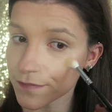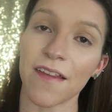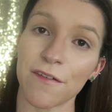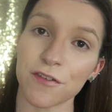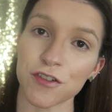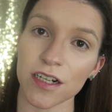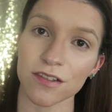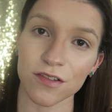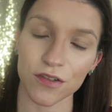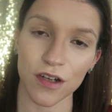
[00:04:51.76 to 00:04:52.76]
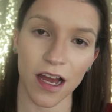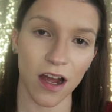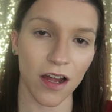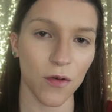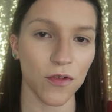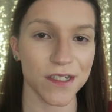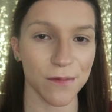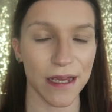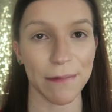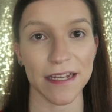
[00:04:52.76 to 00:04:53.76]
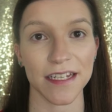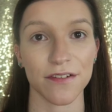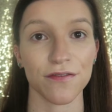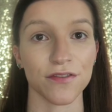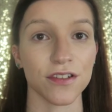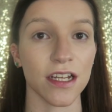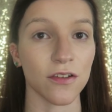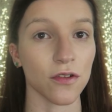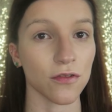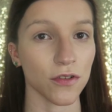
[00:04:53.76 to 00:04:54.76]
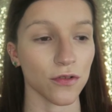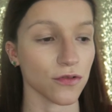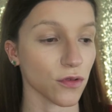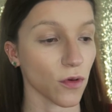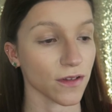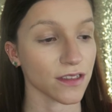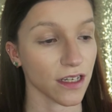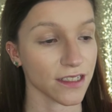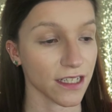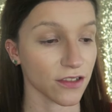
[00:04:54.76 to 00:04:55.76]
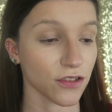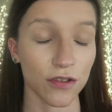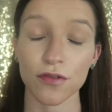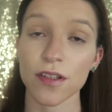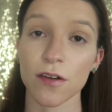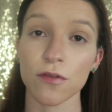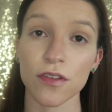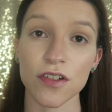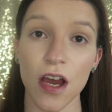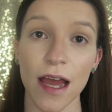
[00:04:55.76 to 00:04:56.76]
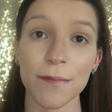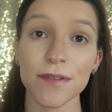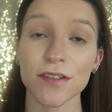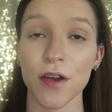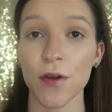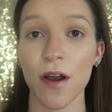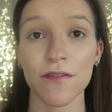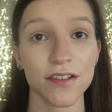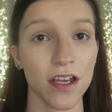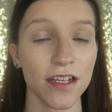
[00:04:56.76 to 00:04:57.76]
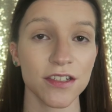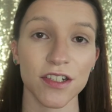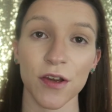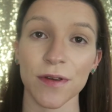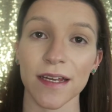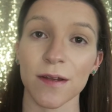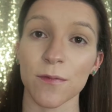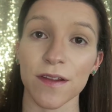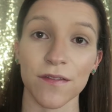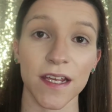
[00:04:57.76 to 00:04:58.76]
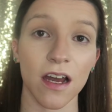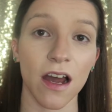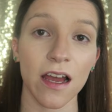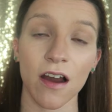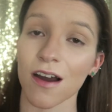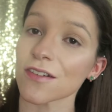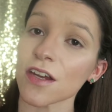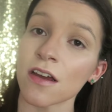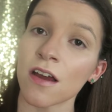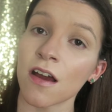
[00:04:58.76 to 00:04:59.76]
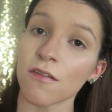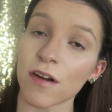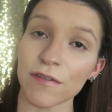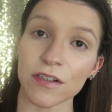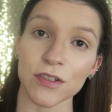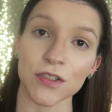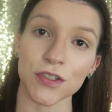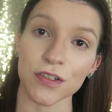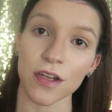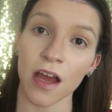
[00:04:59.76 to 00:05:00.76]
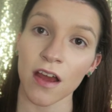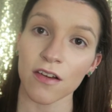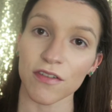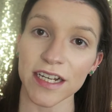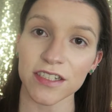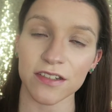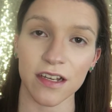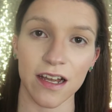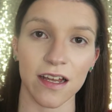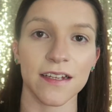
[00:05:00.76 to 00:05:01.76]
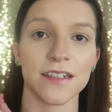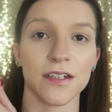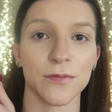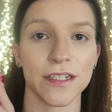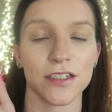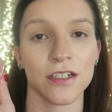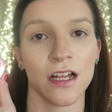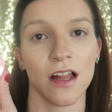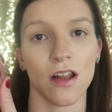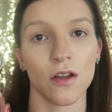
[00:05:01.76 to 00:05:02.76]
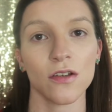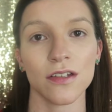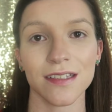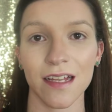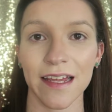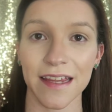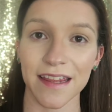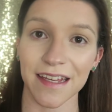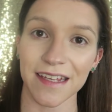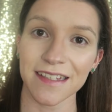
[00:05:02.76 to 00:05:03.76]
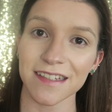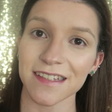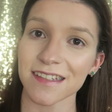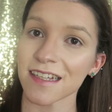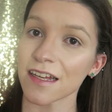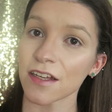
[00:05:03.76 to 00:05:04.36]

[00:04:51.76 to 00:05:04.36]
And then for drugstore, I kind of wanted to be a bit different and not use the ones that I tend to use all the time. So I've decided to go in with the I Heart Revolution Radiance Highlighter, which looks like this.